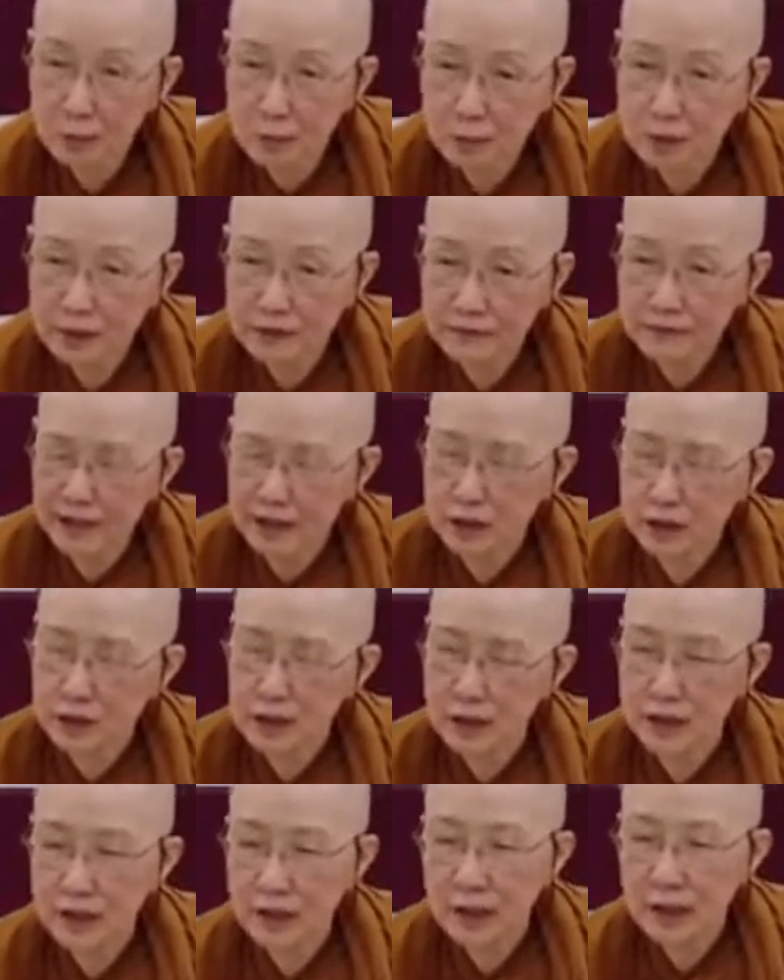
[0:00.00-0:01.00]
We have
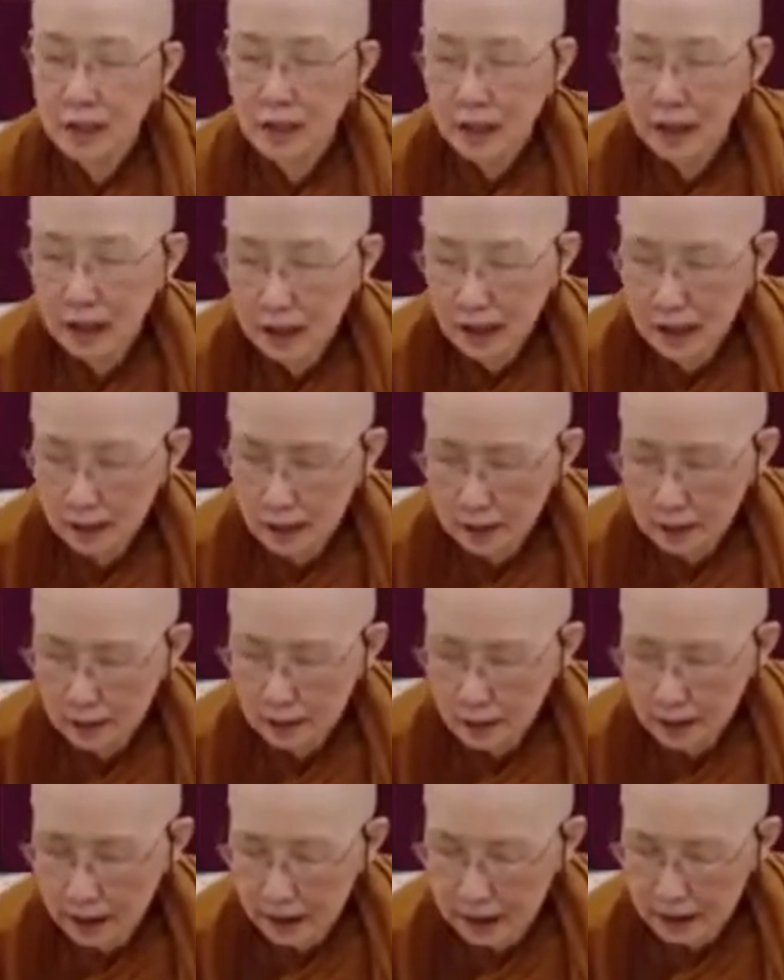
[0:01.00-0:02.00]
actually
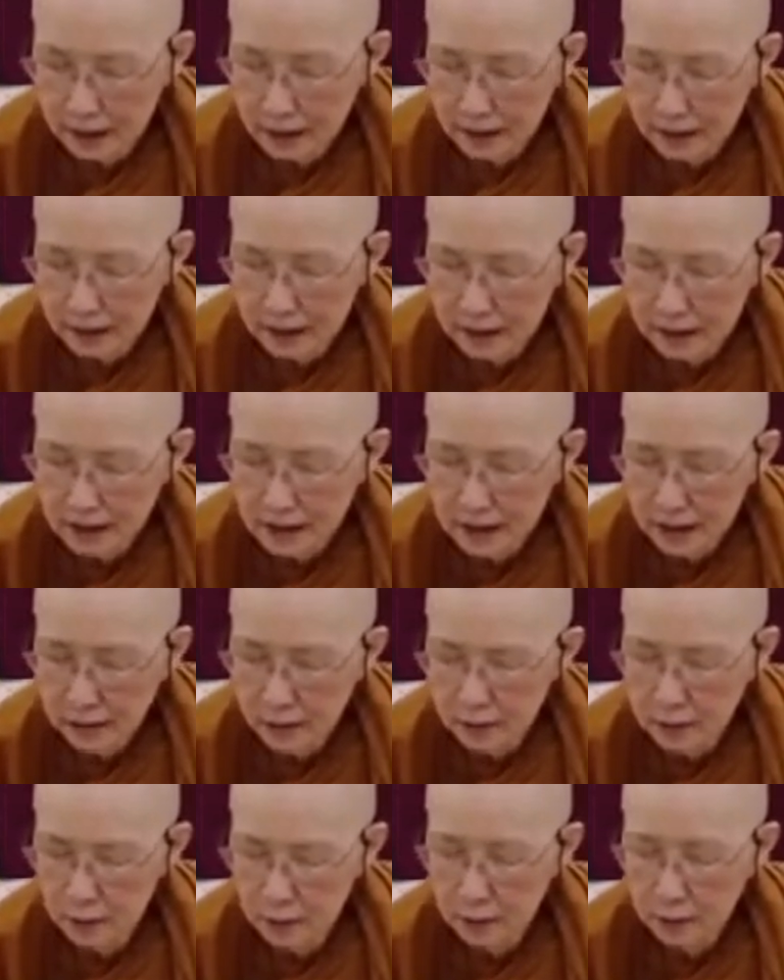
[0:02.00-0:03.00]
Ajahn
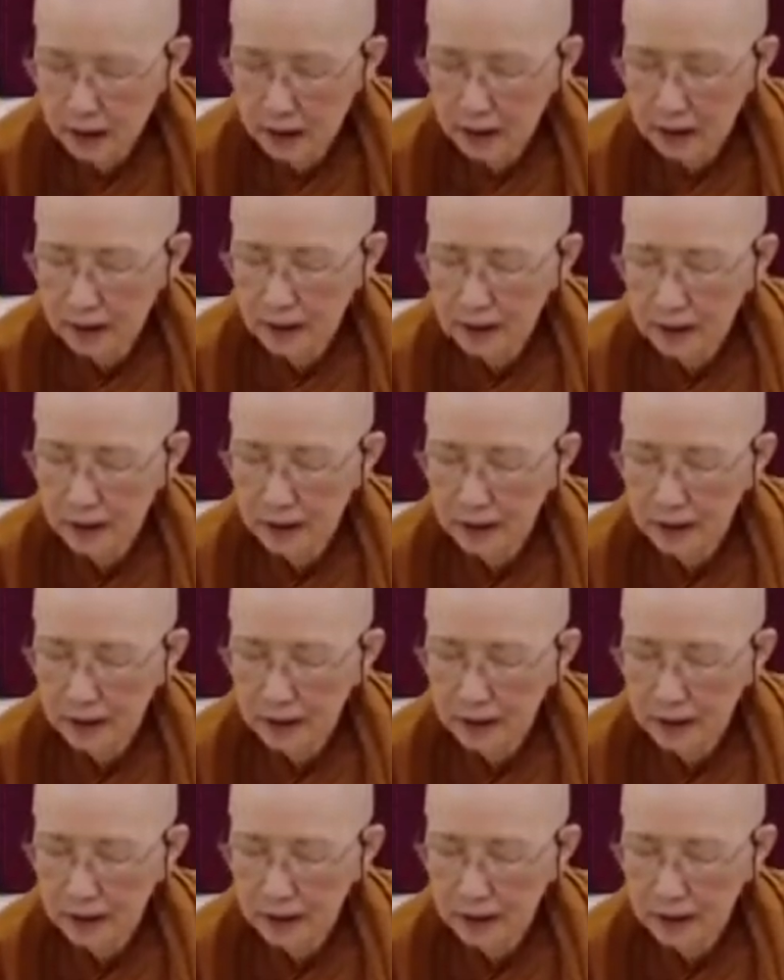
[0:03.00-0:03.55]
Nisaruno and